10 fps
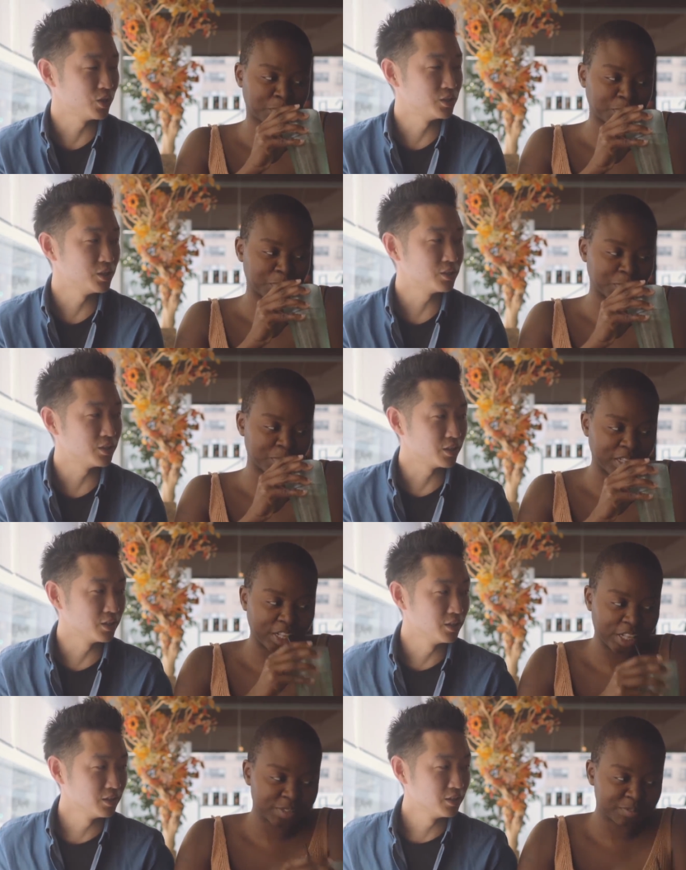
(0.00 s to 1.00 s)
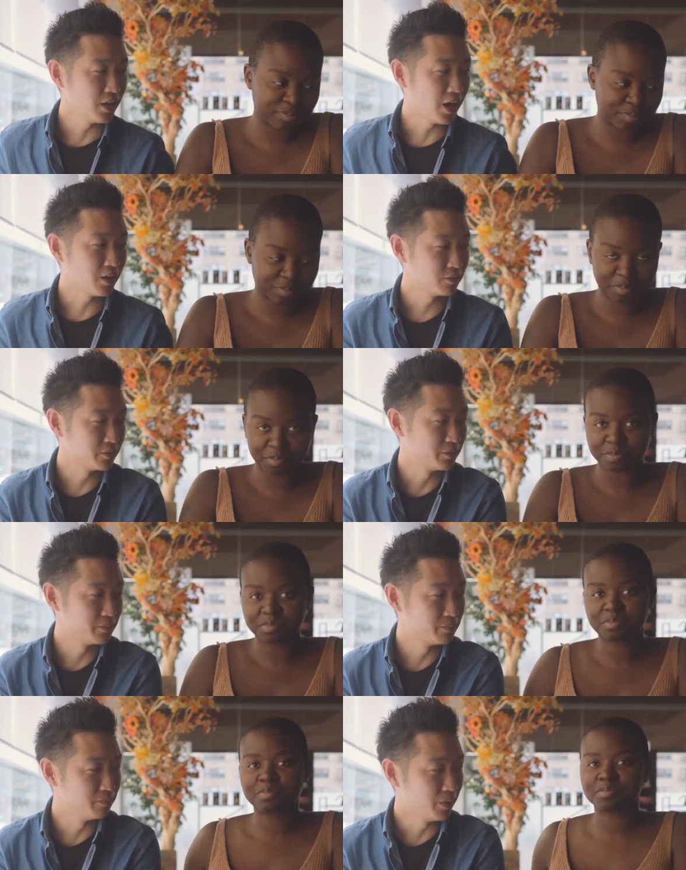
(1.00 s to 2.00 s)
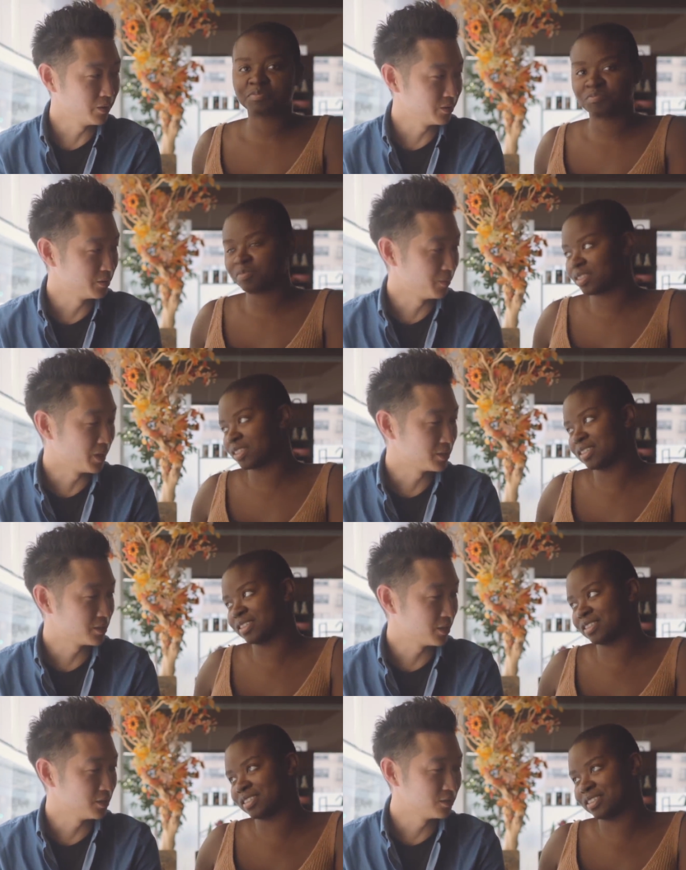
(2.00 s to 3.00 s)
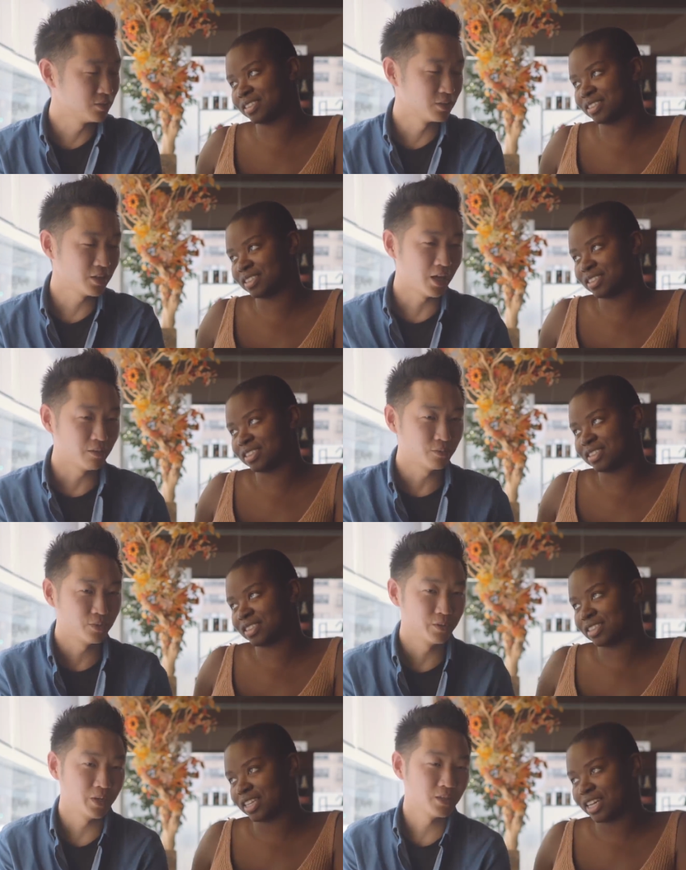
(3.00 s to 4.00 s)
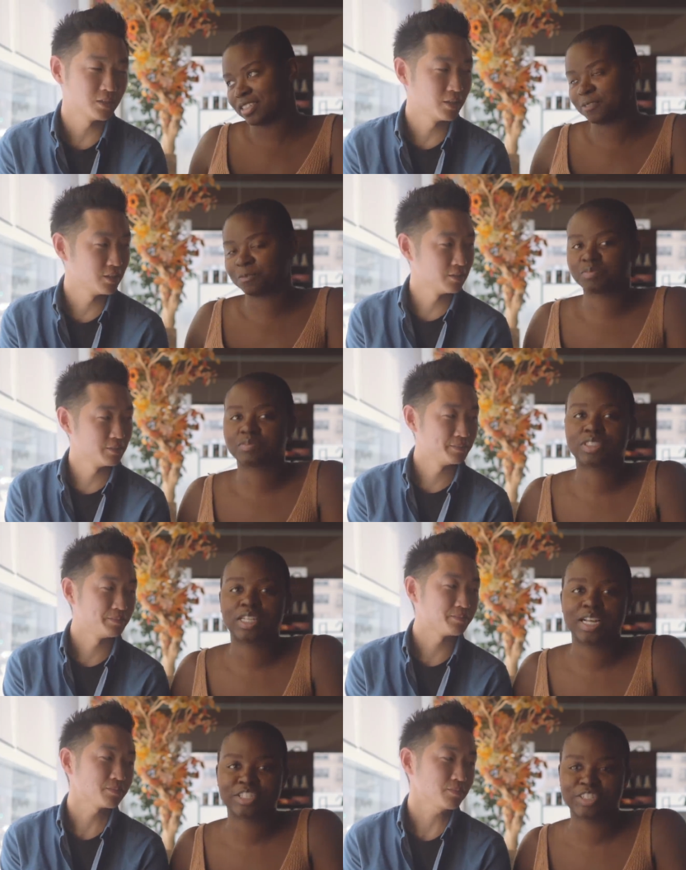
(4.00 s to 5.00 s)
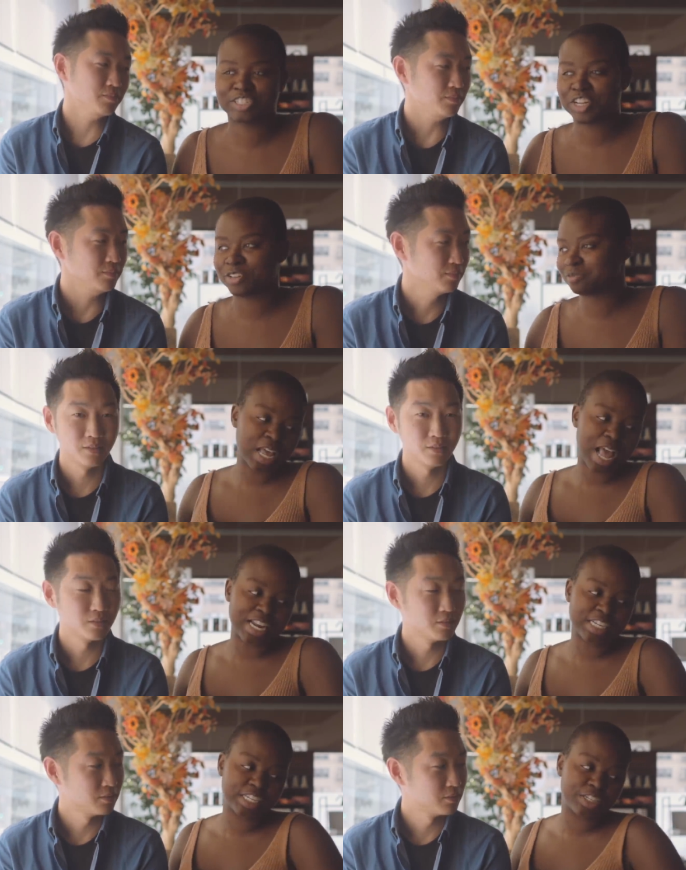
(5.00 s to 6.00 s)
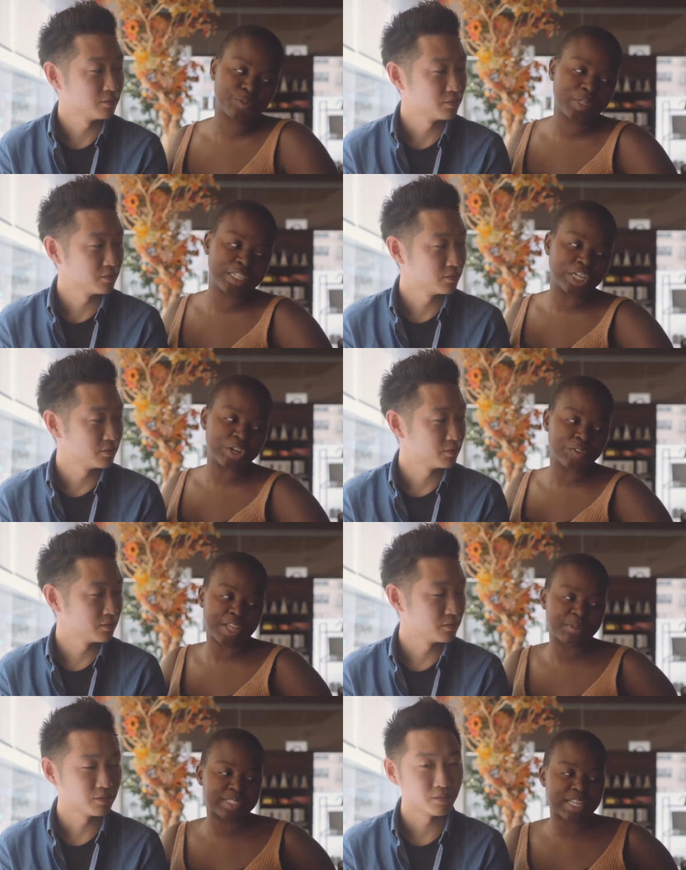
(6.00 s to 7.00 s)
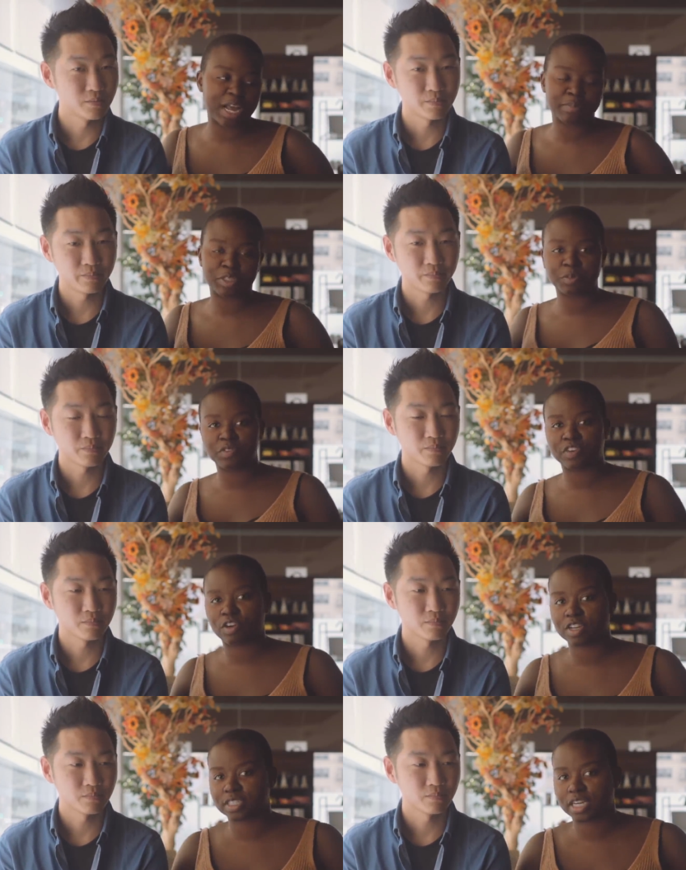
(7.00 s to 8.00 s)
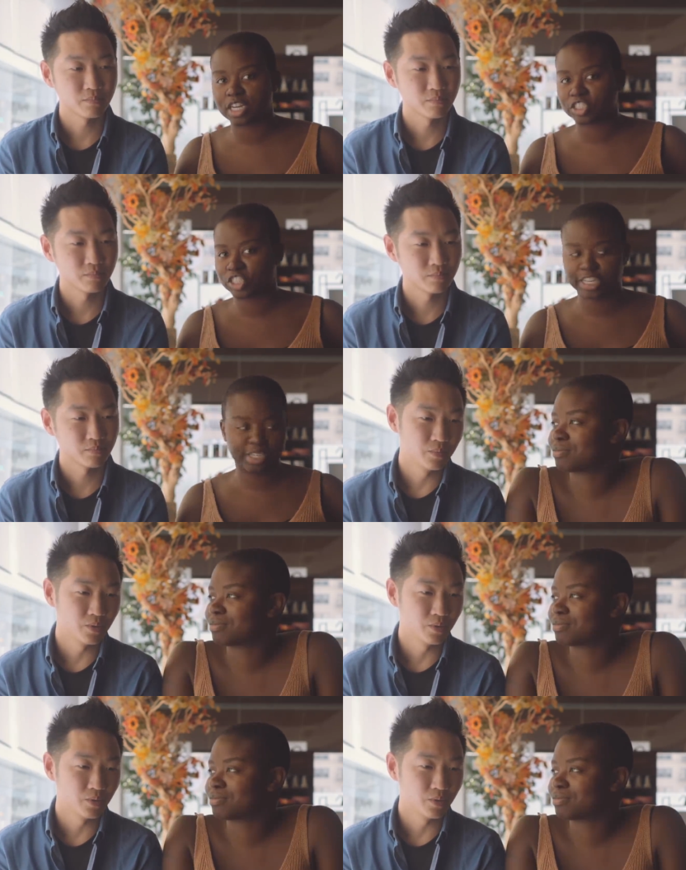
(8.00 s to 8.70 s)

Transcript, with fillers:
Speaker 1: transitioning out of the Maryland mindset into the California mindset.
Speaker 2: Yeah. So the answer is no. How did we know that it was time to move across the country?